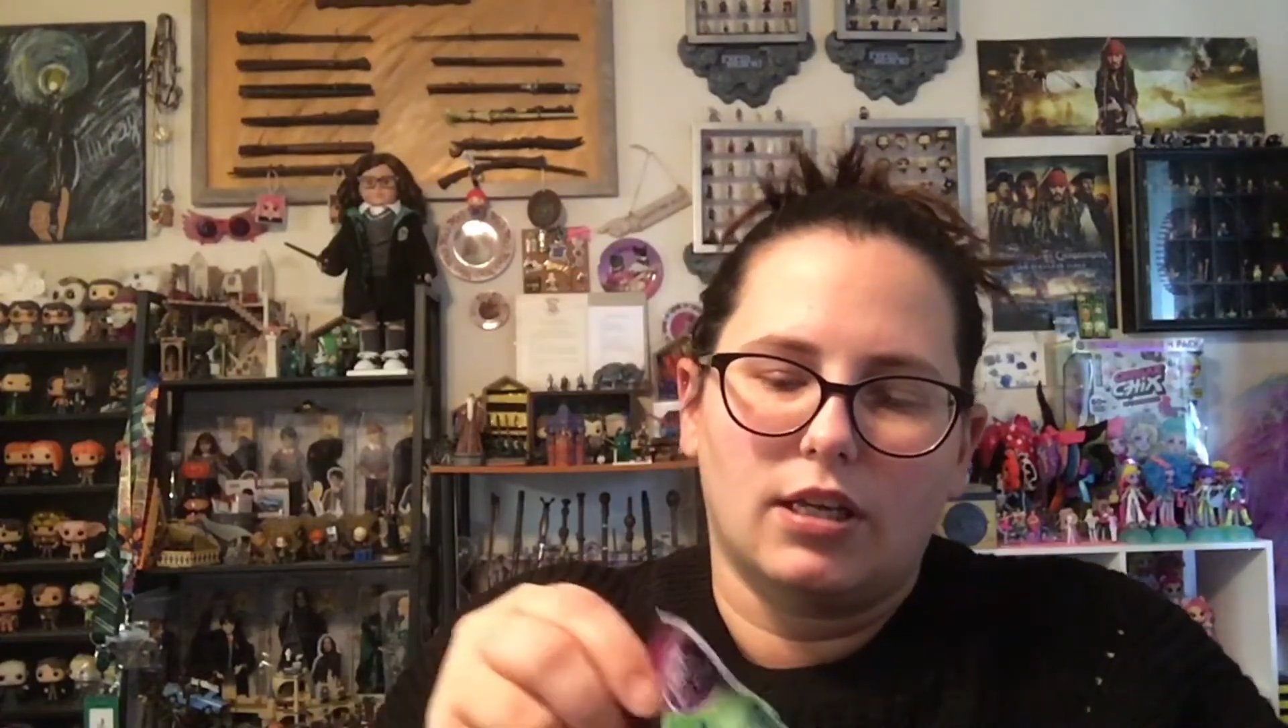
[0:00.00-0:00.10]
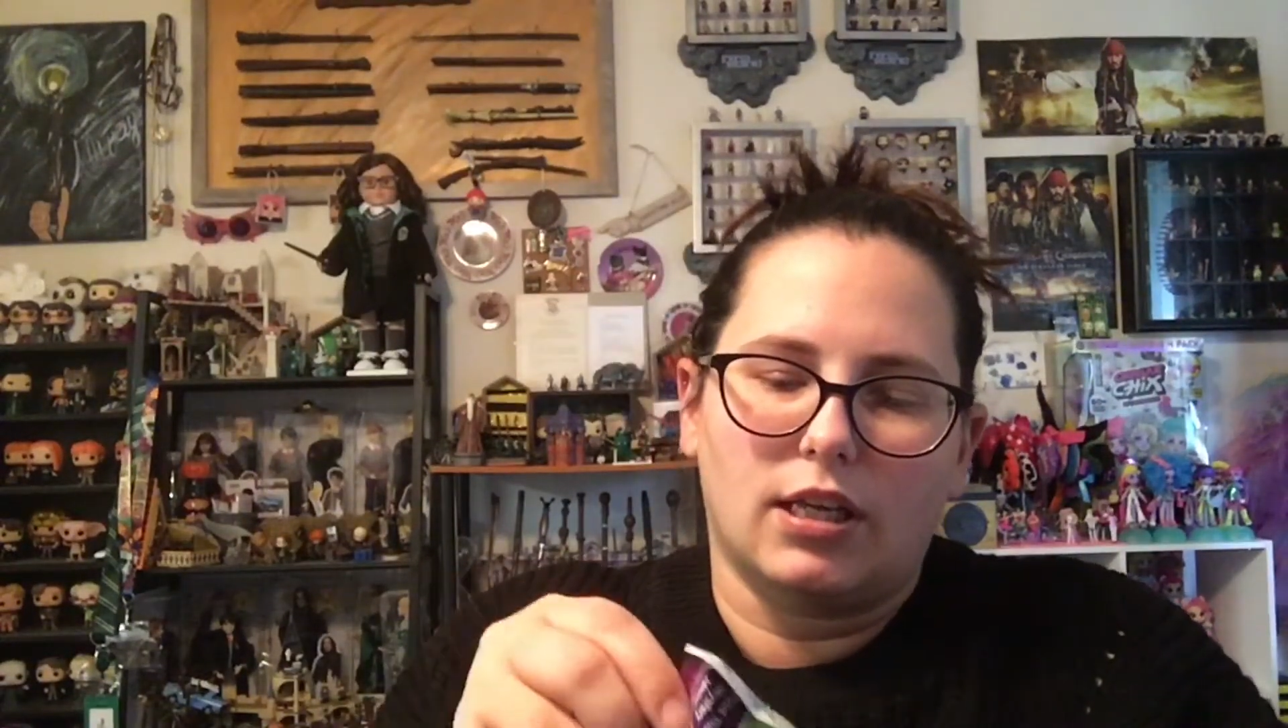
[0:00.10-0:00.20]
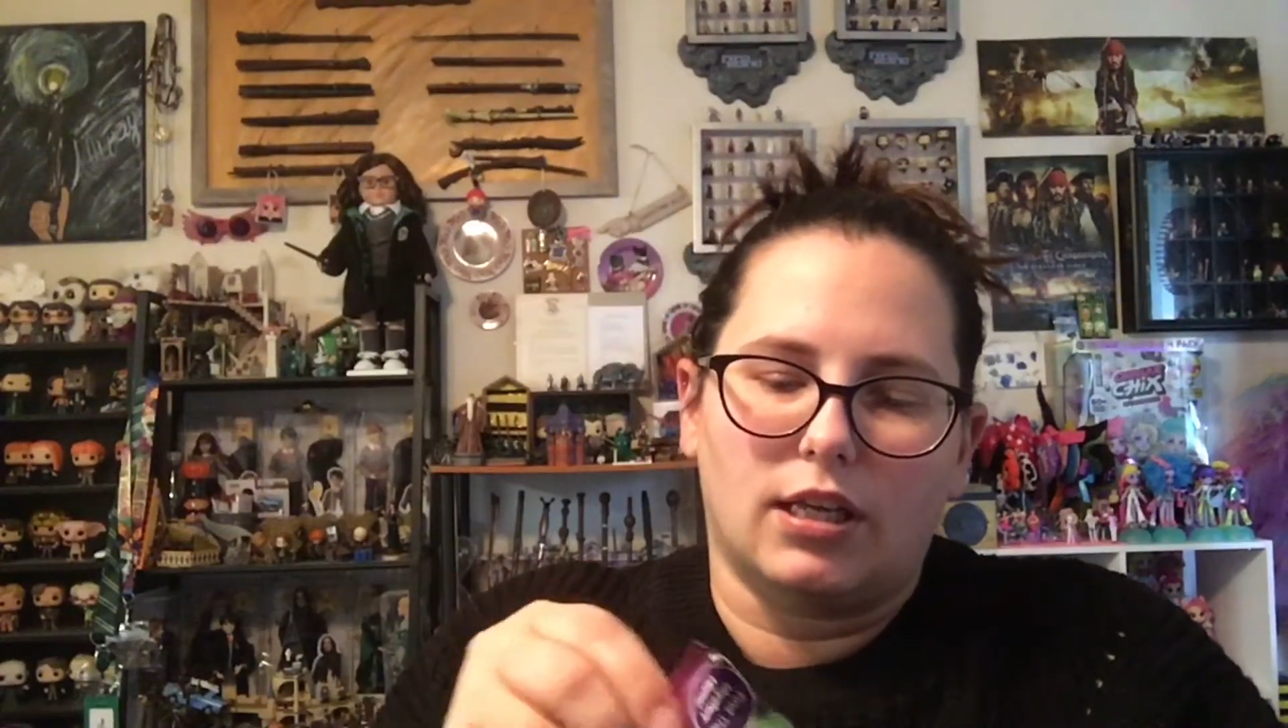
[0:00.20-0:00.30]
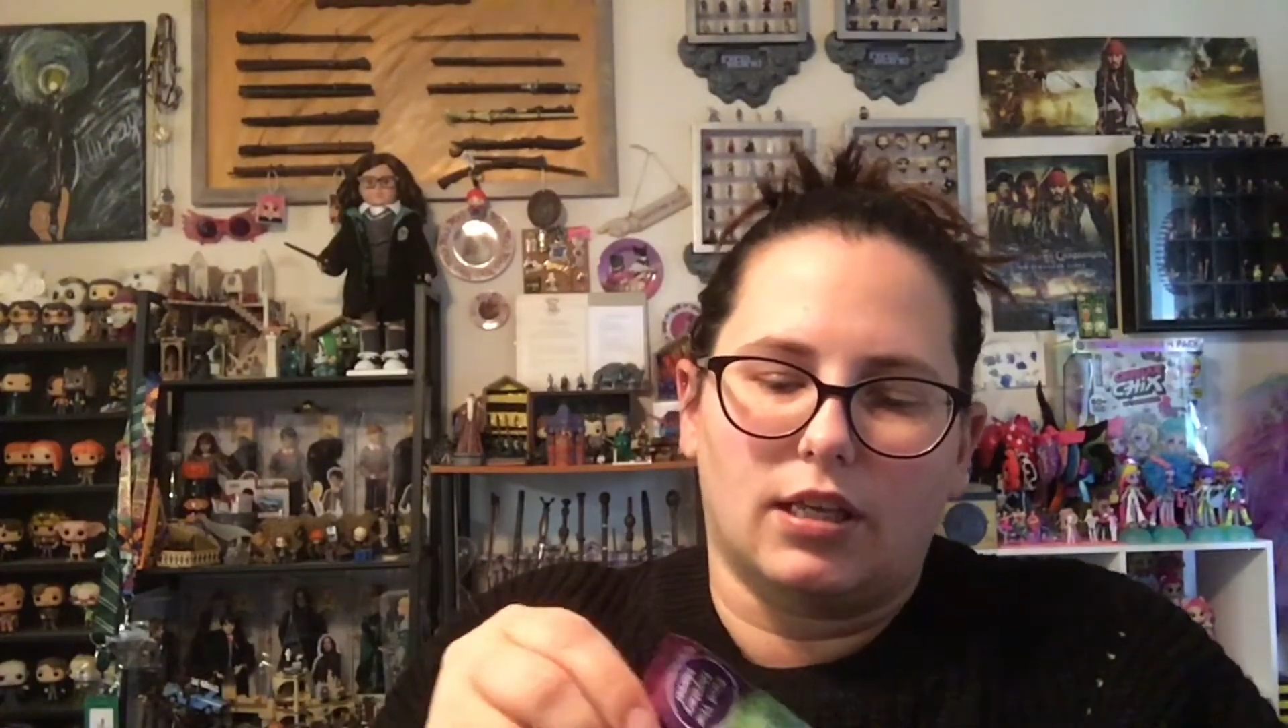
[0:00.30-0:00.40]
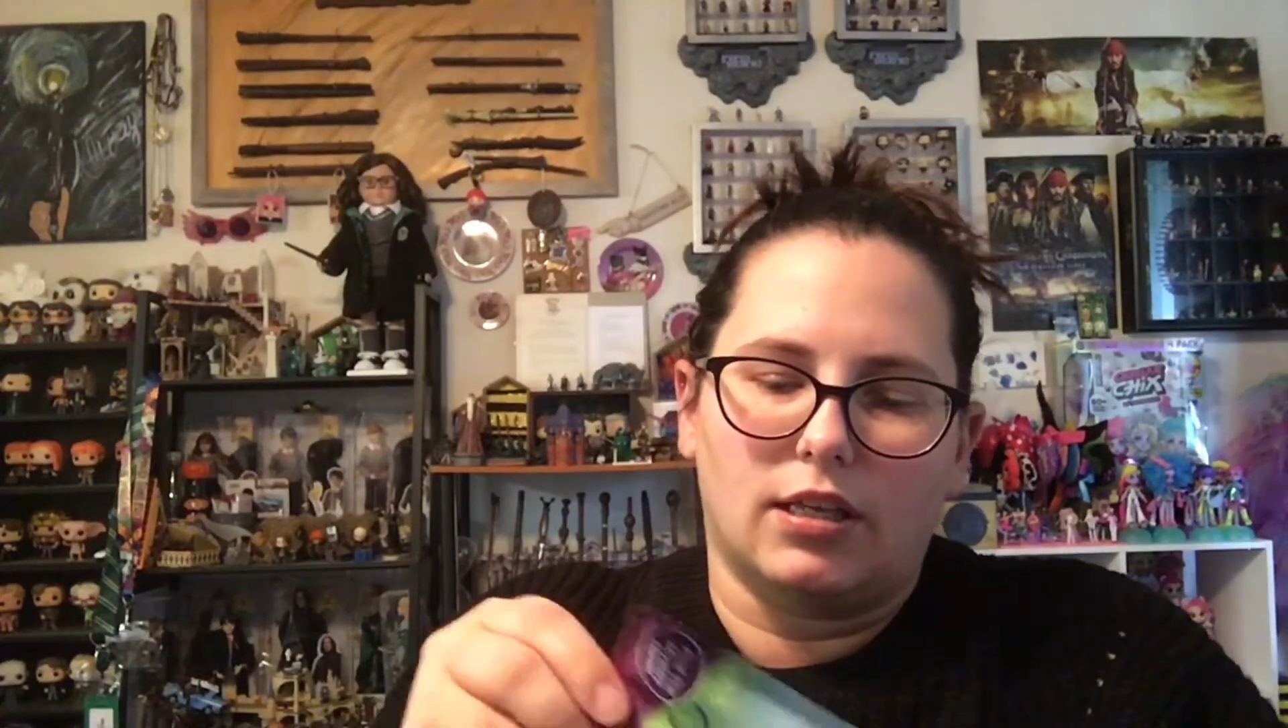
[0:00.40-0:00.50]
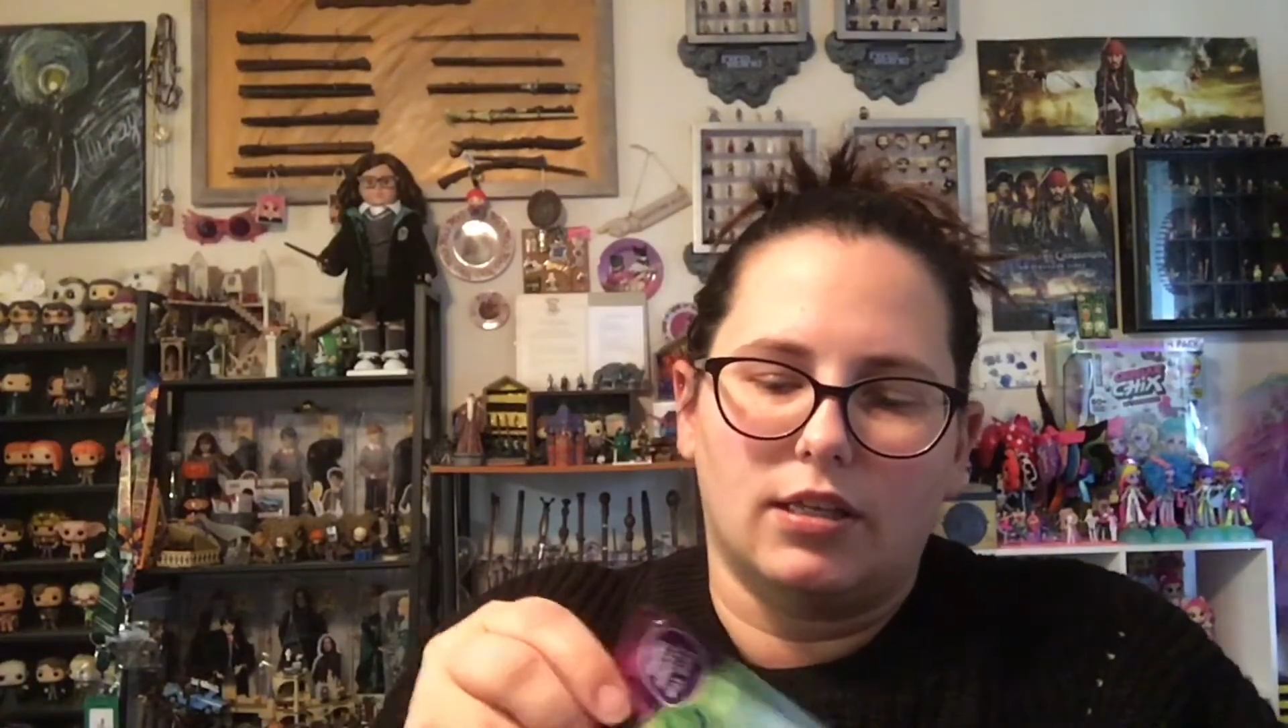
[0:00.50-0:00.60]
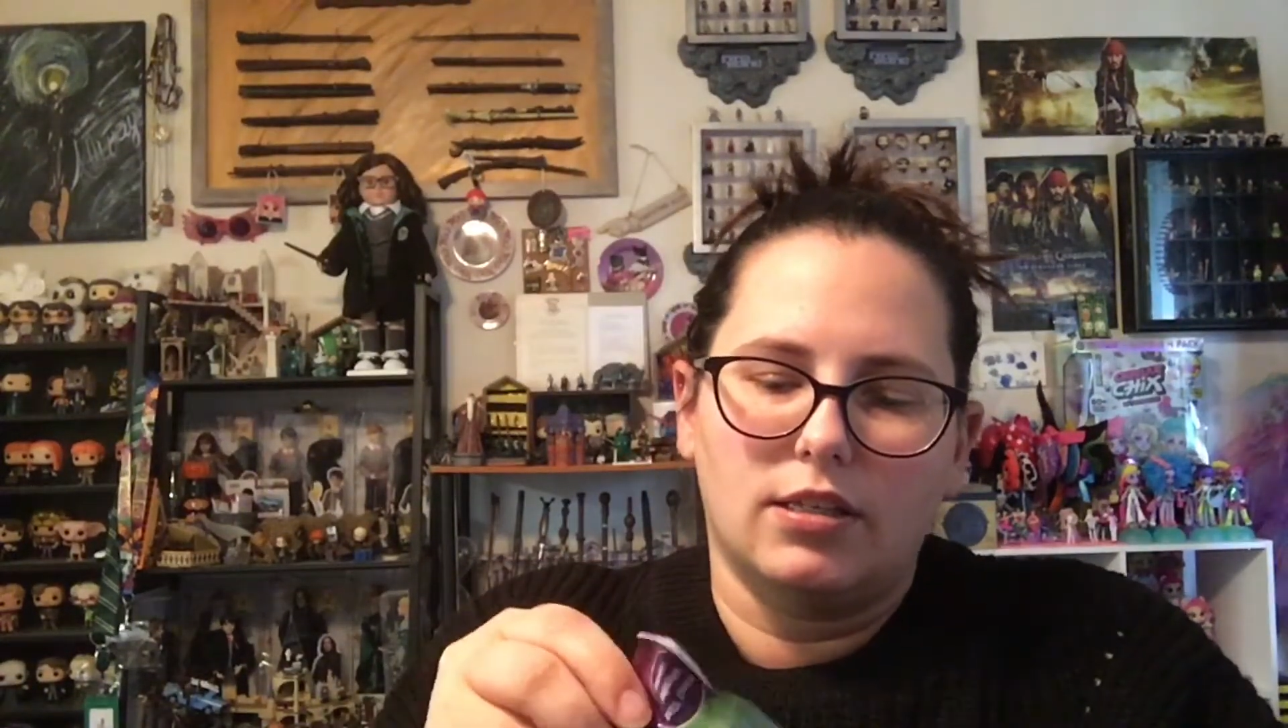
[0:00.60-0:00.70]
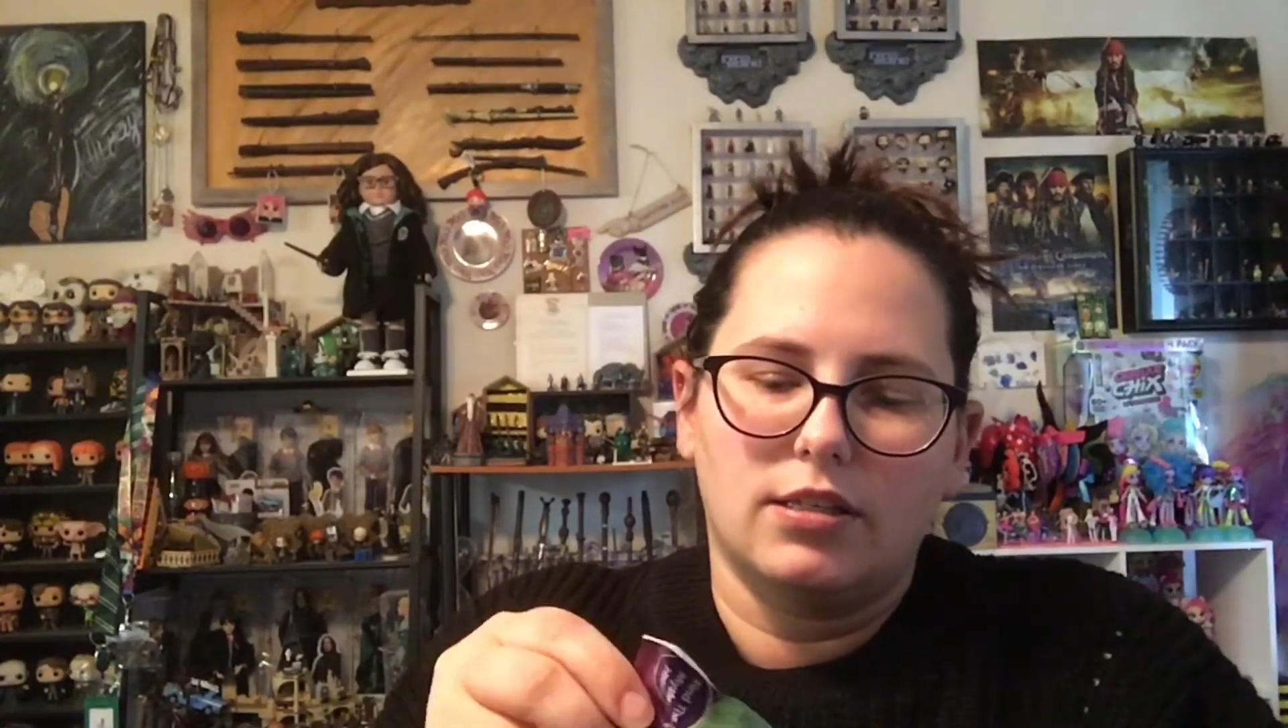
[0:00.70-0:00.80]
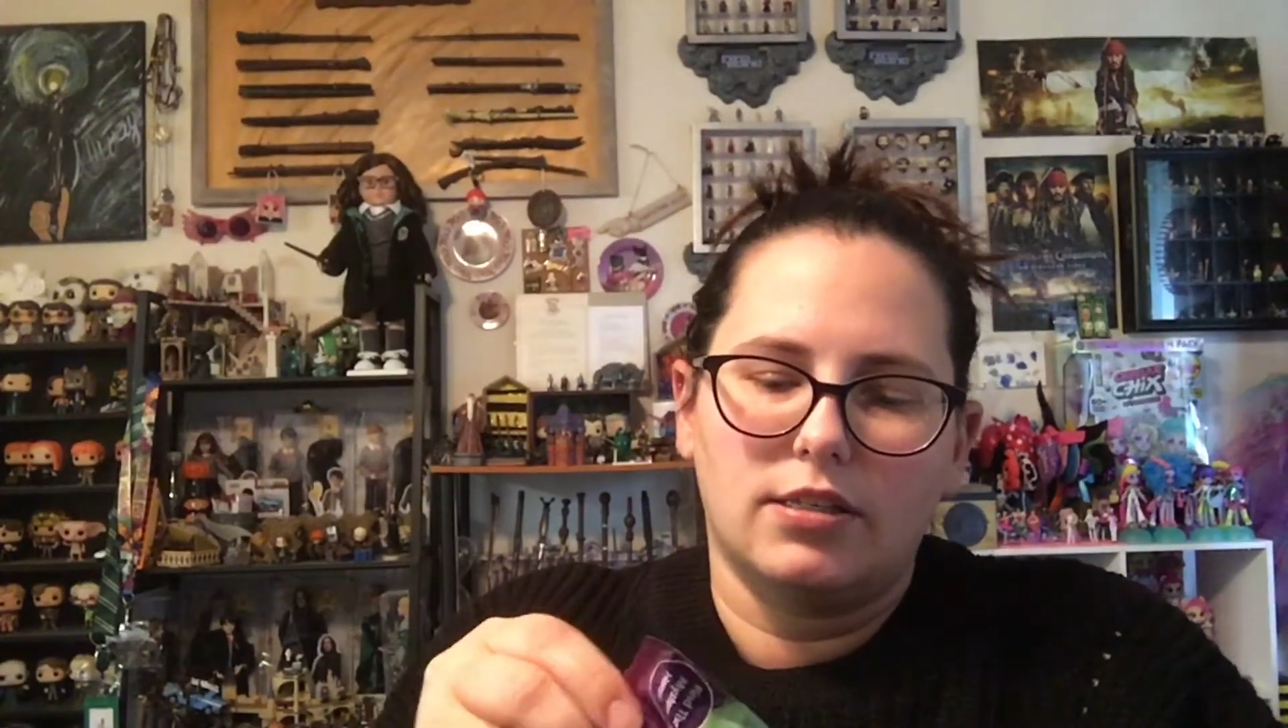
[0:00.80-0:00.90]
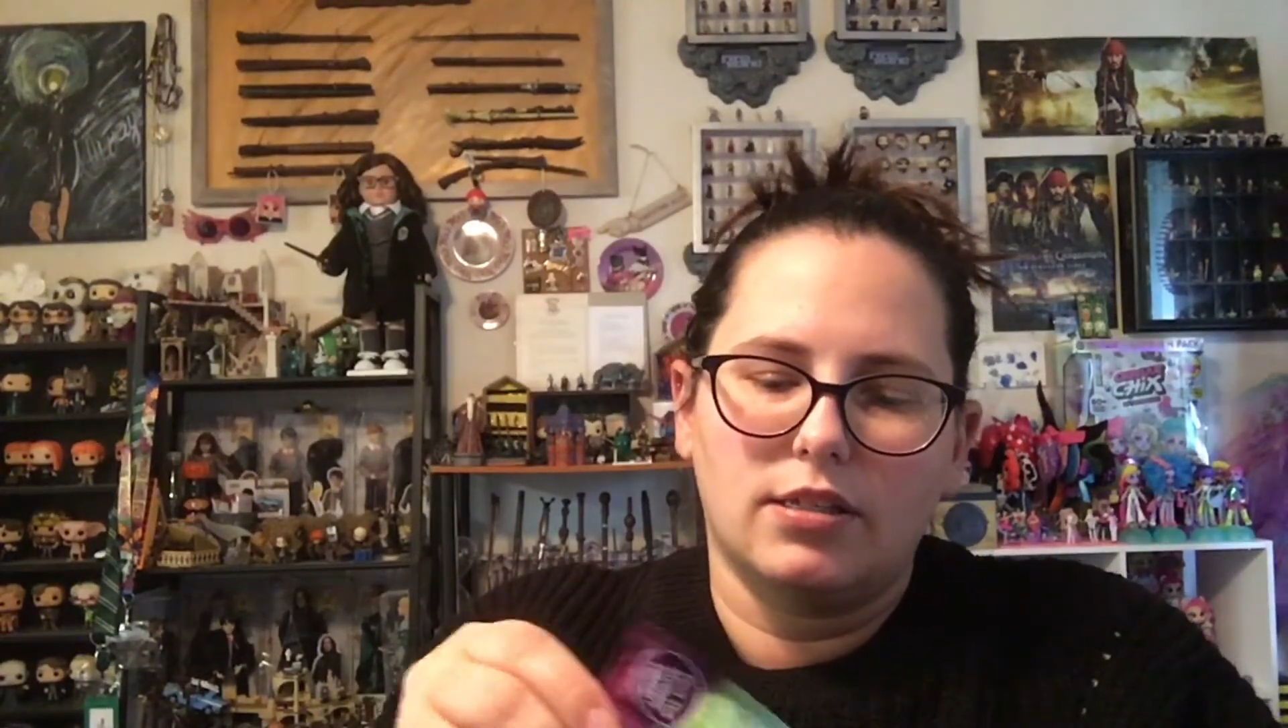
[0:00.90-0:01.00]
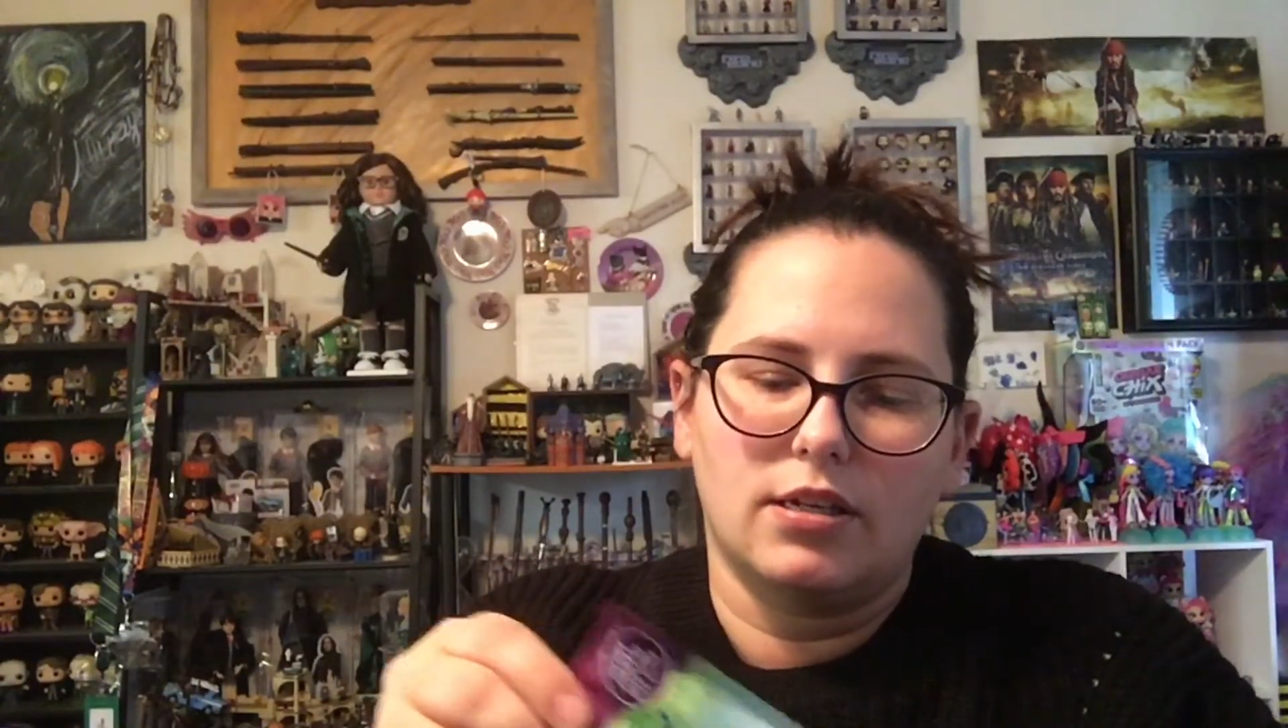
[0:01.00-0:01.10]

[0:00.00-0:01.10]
is...